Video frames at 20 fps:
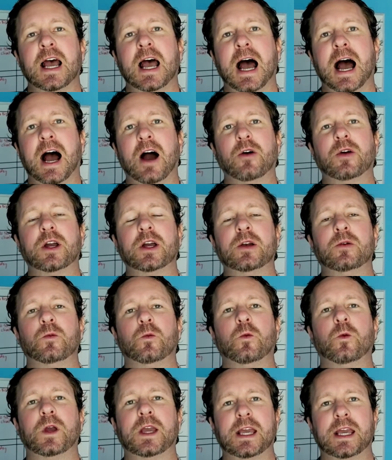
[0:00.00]
how
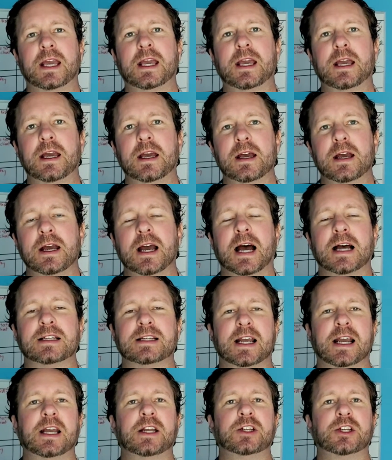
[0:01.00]
can we as
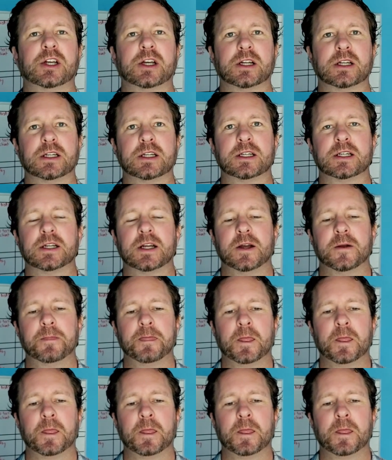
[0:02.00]
agents